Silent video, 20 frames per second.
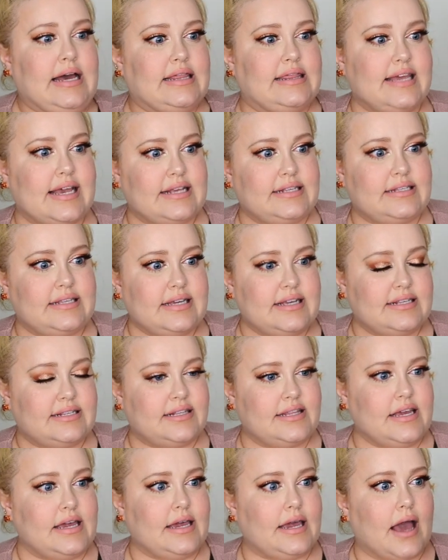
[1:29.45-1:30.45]
This is
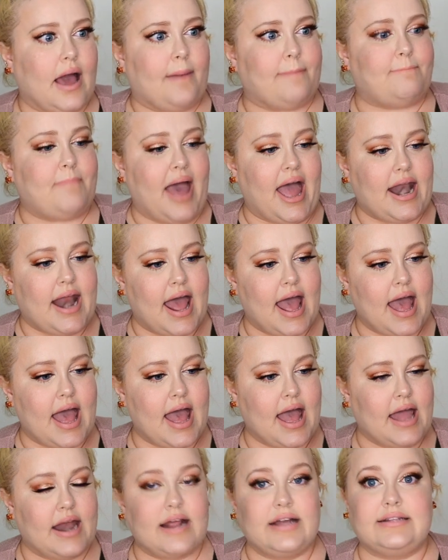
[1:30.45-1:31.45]
the Bed
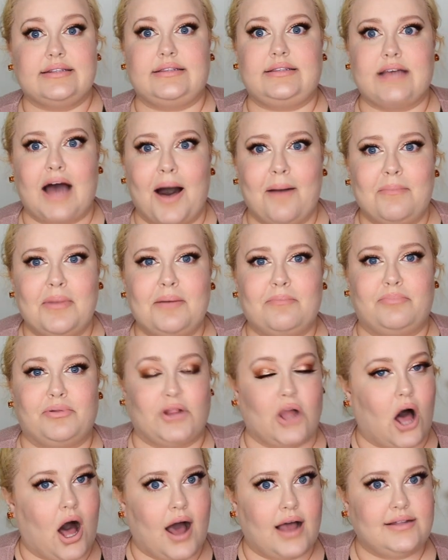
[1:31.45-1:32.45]
Head Dumb
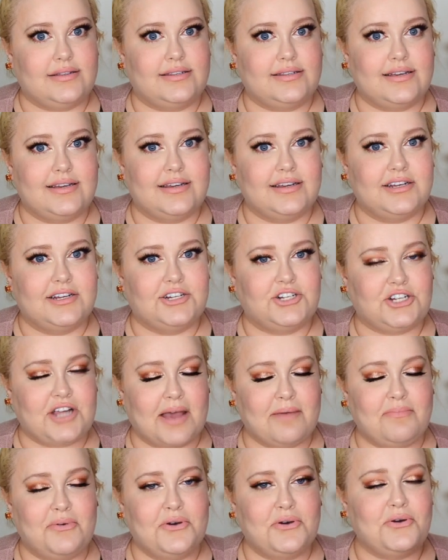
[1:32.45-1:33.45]
Blonde
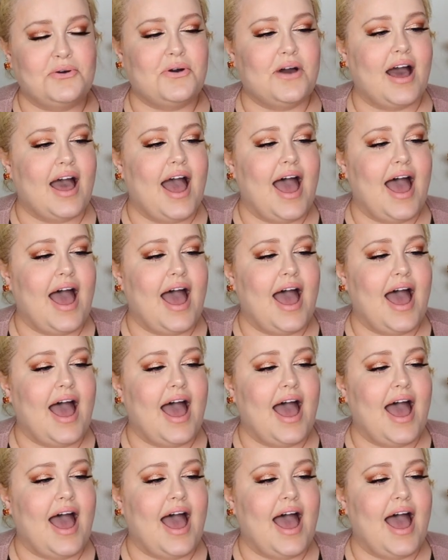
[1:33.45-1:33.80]
shampoo,